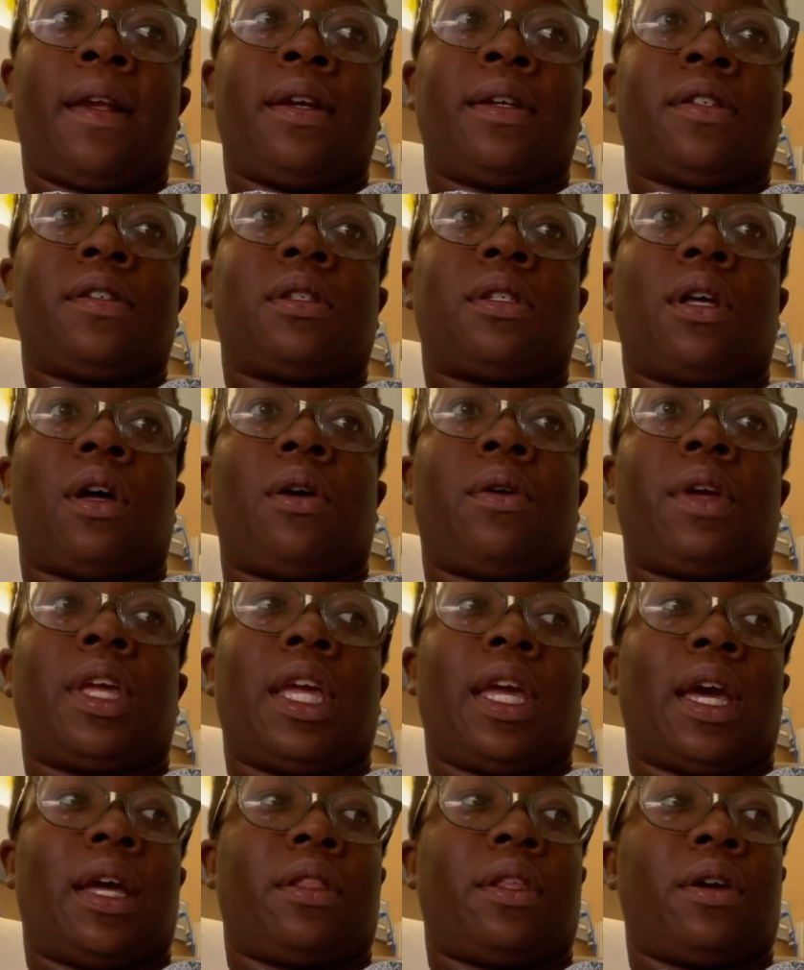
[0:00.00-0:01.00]
So
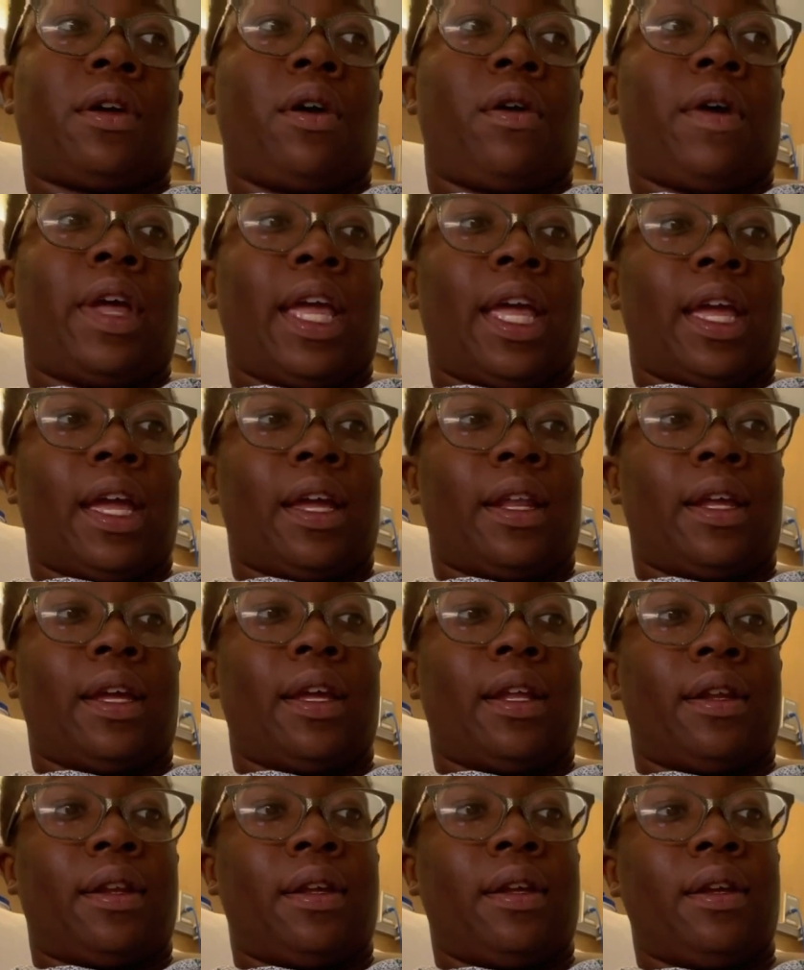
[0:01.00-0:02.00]
he had to go ahead
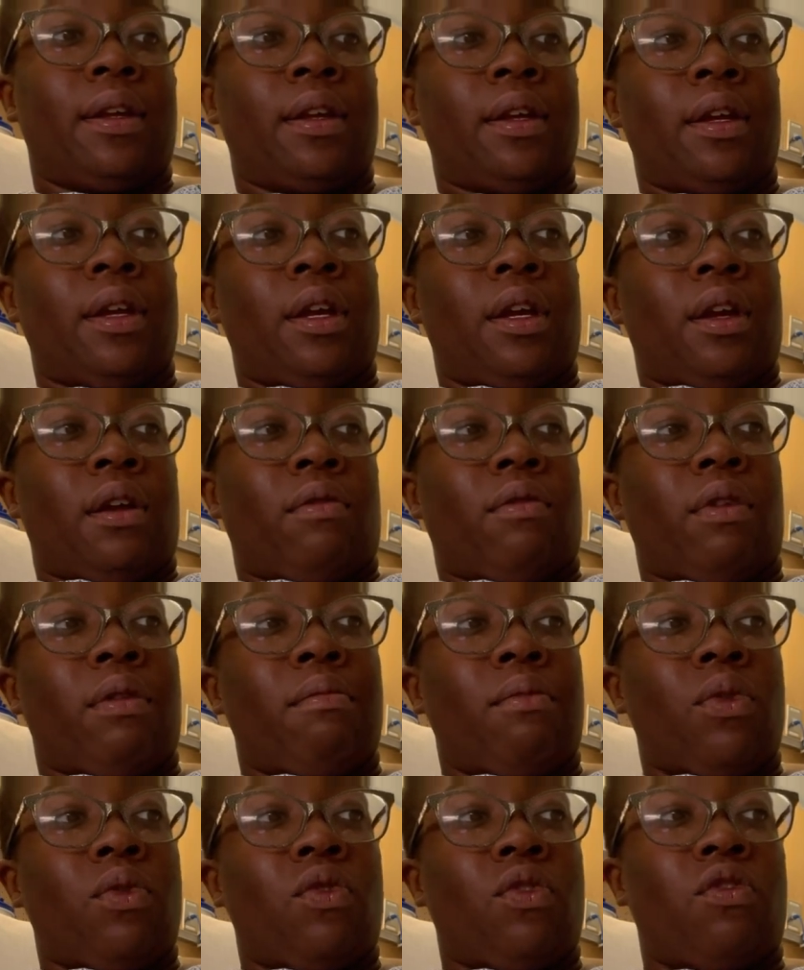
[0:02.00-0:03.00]
and
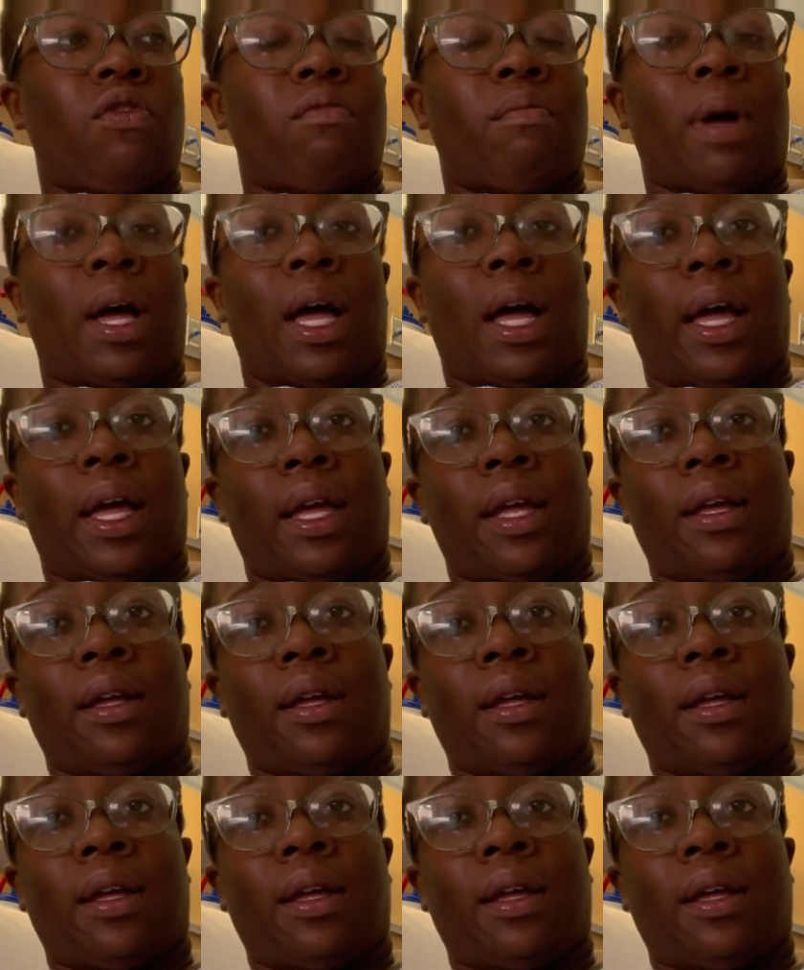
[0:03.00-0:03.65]
remove my